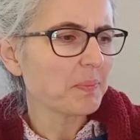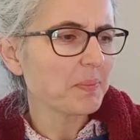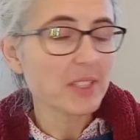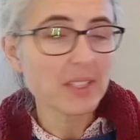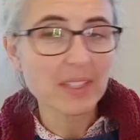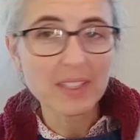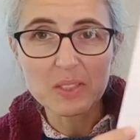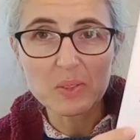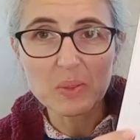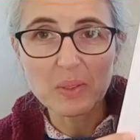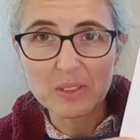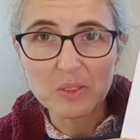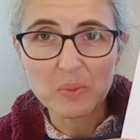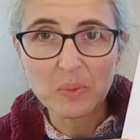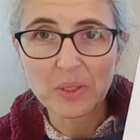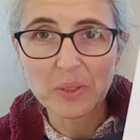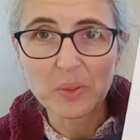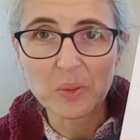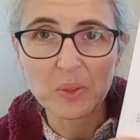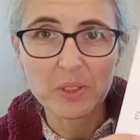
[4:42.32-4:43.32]
So it's
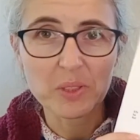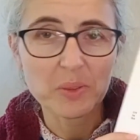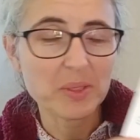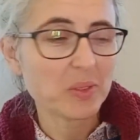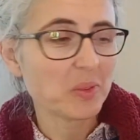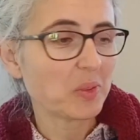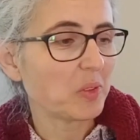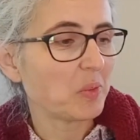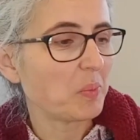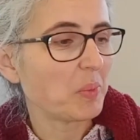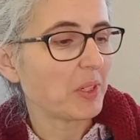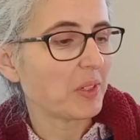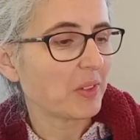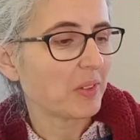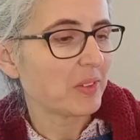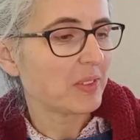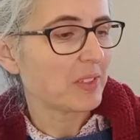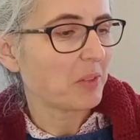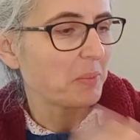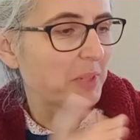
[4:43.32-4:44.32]
where an order is good
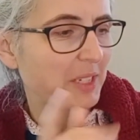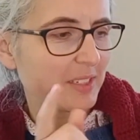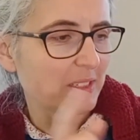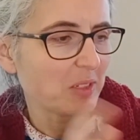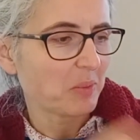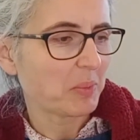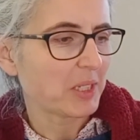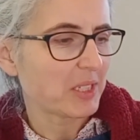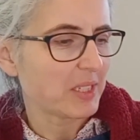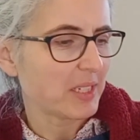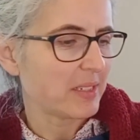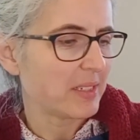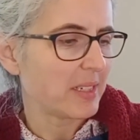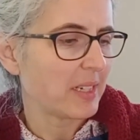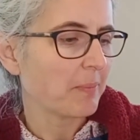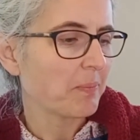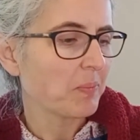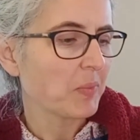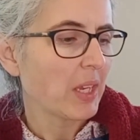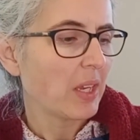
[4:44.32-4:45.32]
because it makes it much
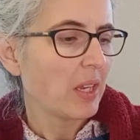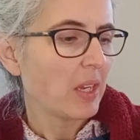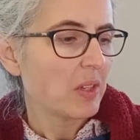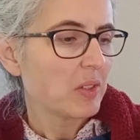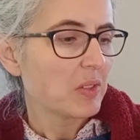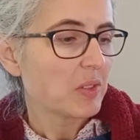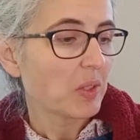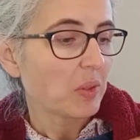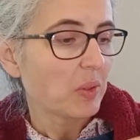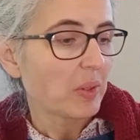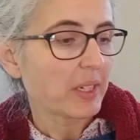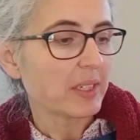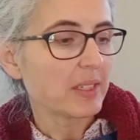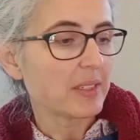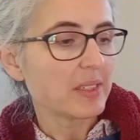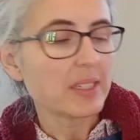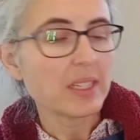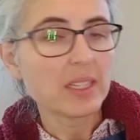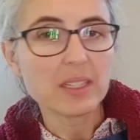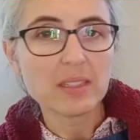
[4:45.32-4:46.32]
easier. So I
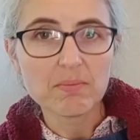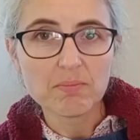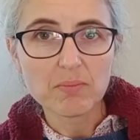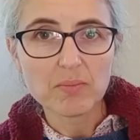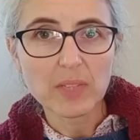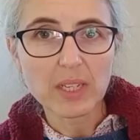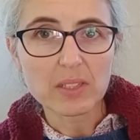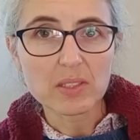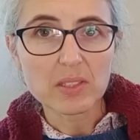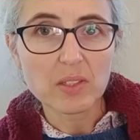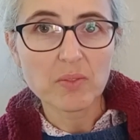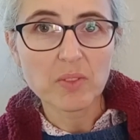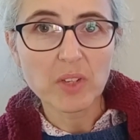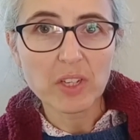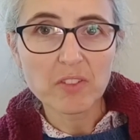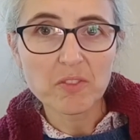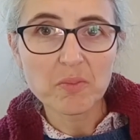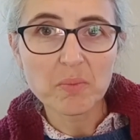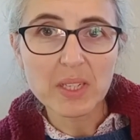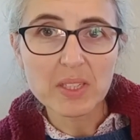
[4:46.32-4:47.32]
can see, yes, the
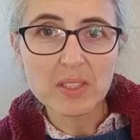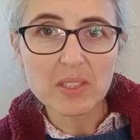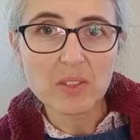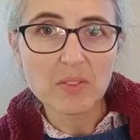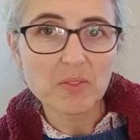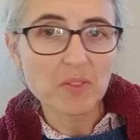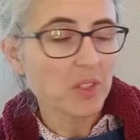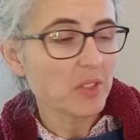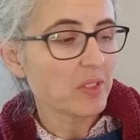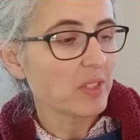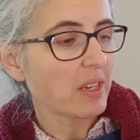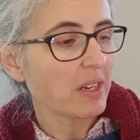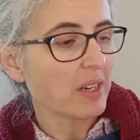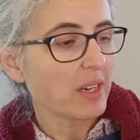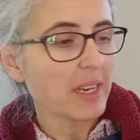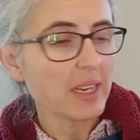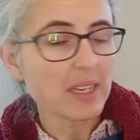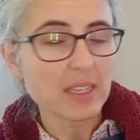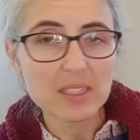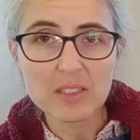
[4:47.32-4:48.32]
votive Mass of the first
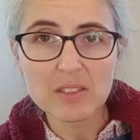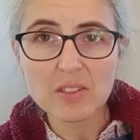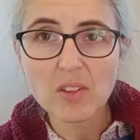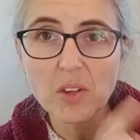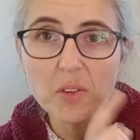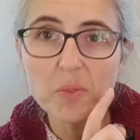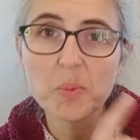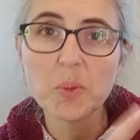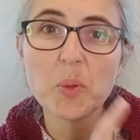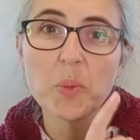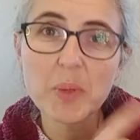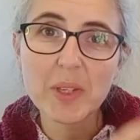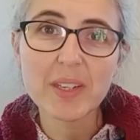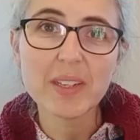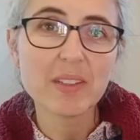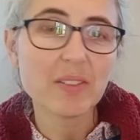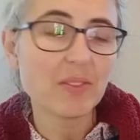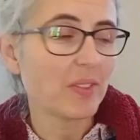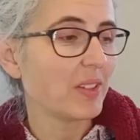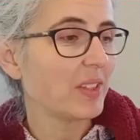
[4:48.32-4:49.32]
Saturday is not
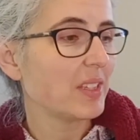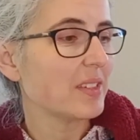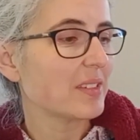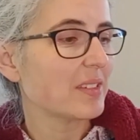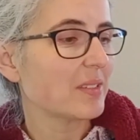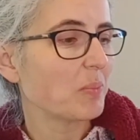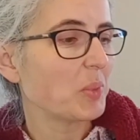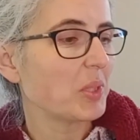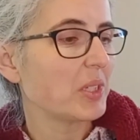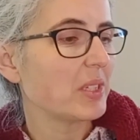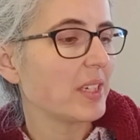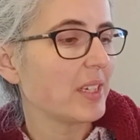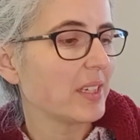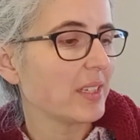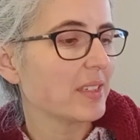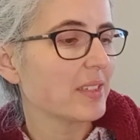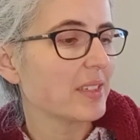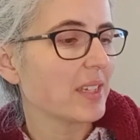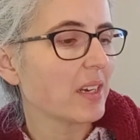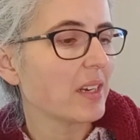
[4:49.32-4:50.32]
permitted for this
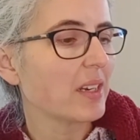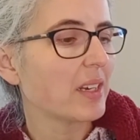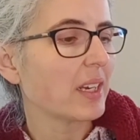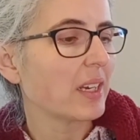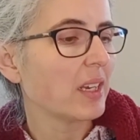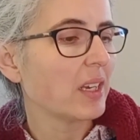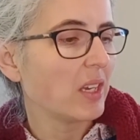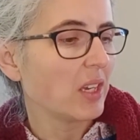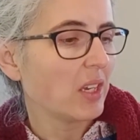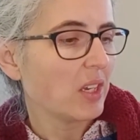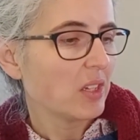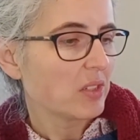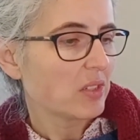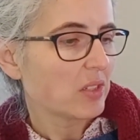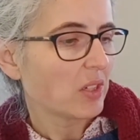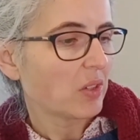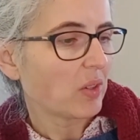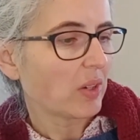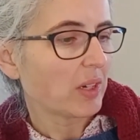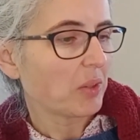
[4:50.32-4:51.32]
particular Saturday.
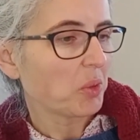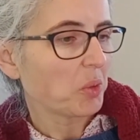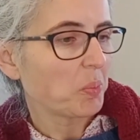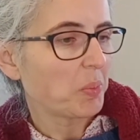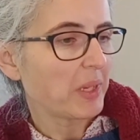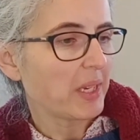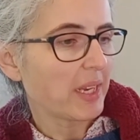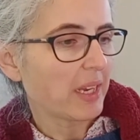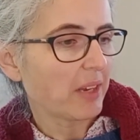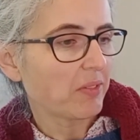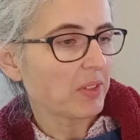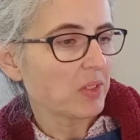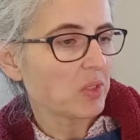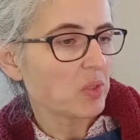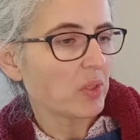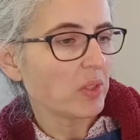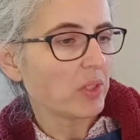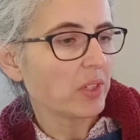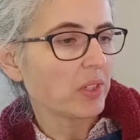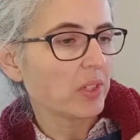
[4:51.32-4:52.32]
So I will be having
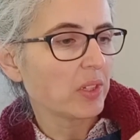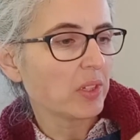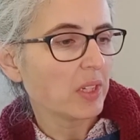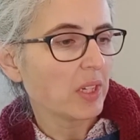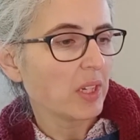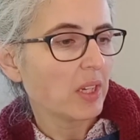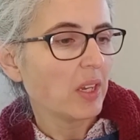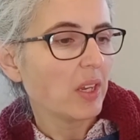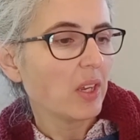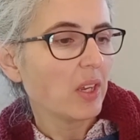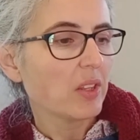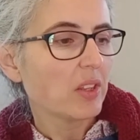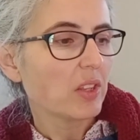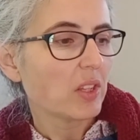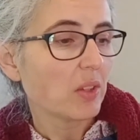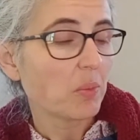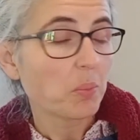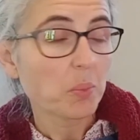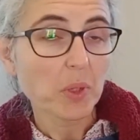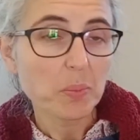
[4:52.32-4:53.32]
to learn
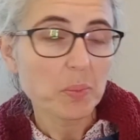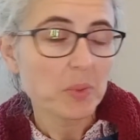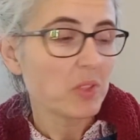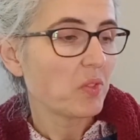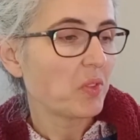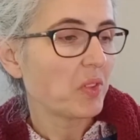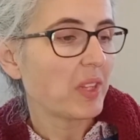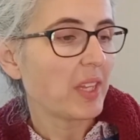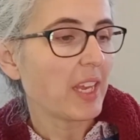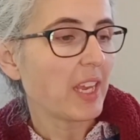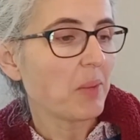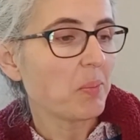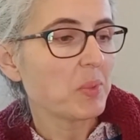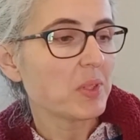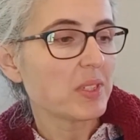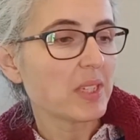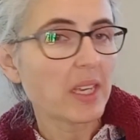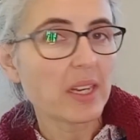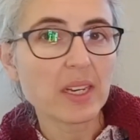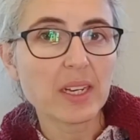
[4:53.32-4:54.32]
the propers for the
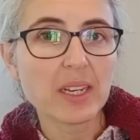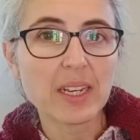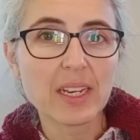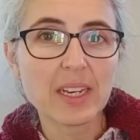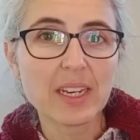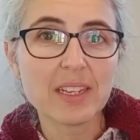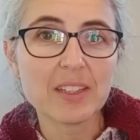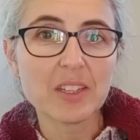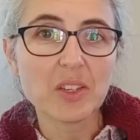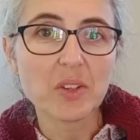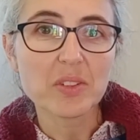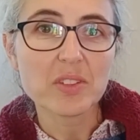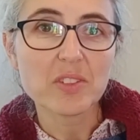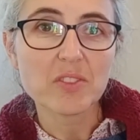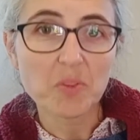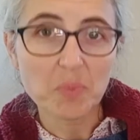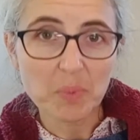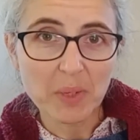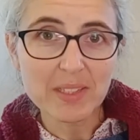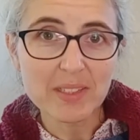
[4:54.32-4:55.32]
Ember Saturday in the
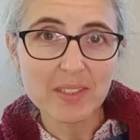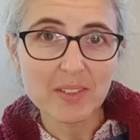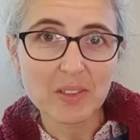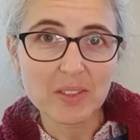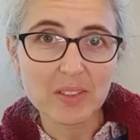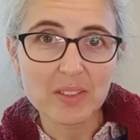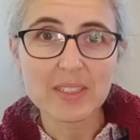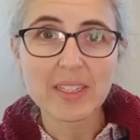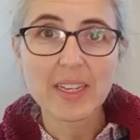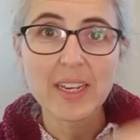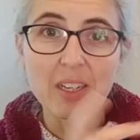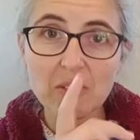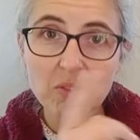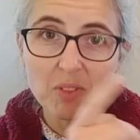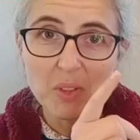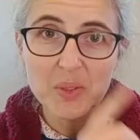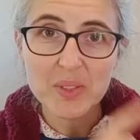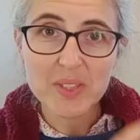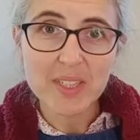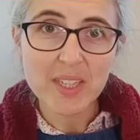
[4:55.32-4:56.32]
octave of Pentecost. And
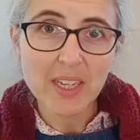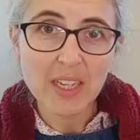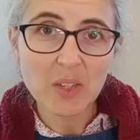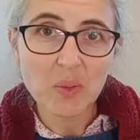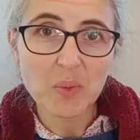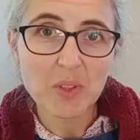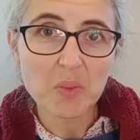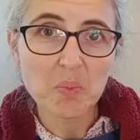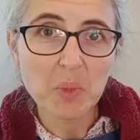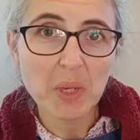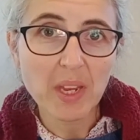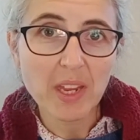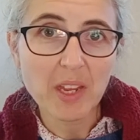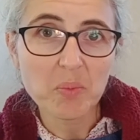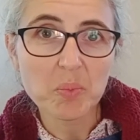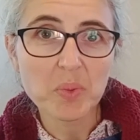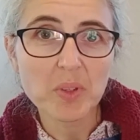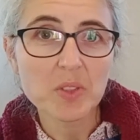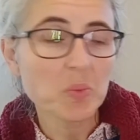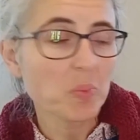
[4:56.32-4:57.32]
if you are singing with me
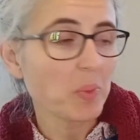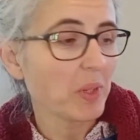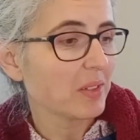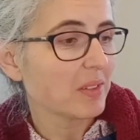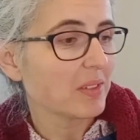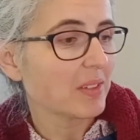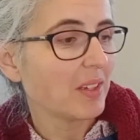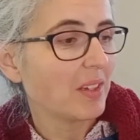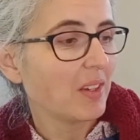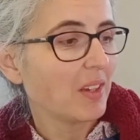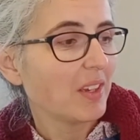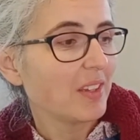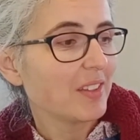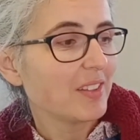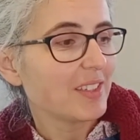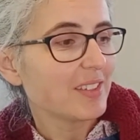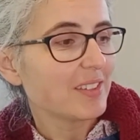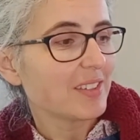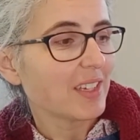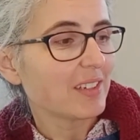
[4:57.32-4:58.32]
at Prospect
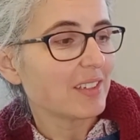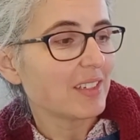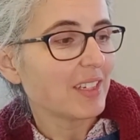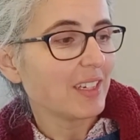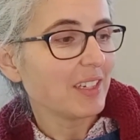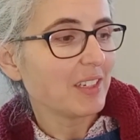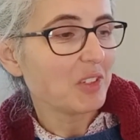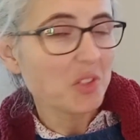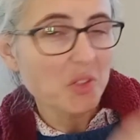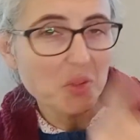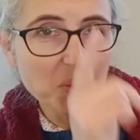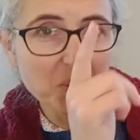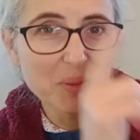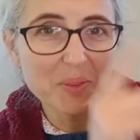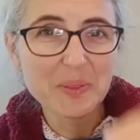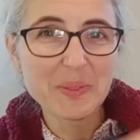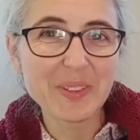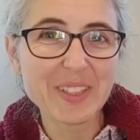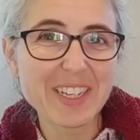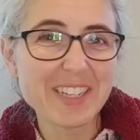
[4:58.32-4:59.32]
this Saturday, you
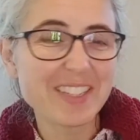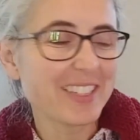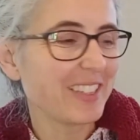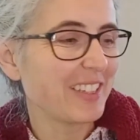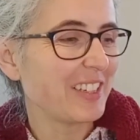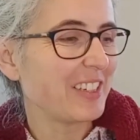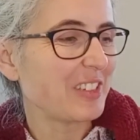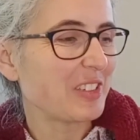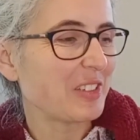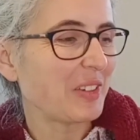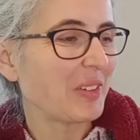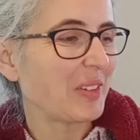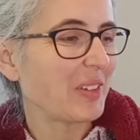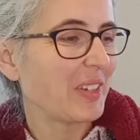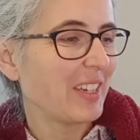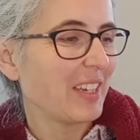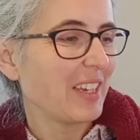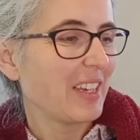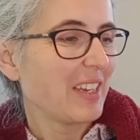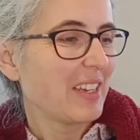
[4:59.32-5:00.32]
will need to learn it too.
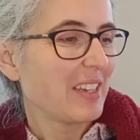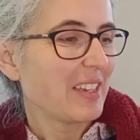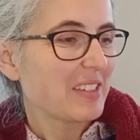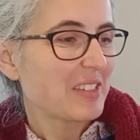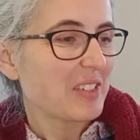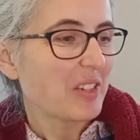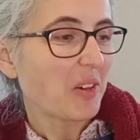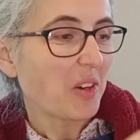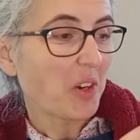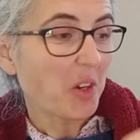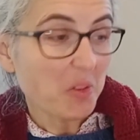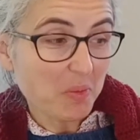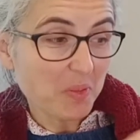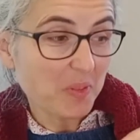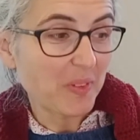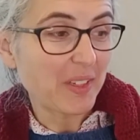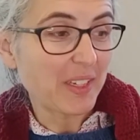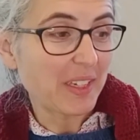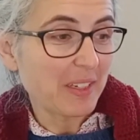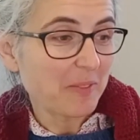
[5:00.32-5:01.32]
So
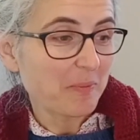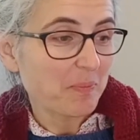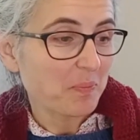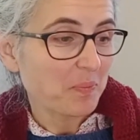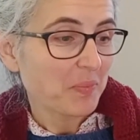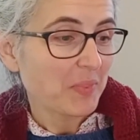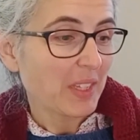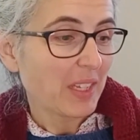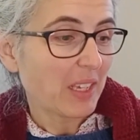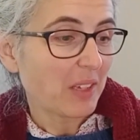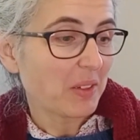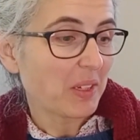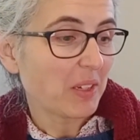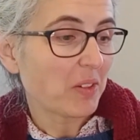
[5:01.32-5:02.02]
hopefully I'll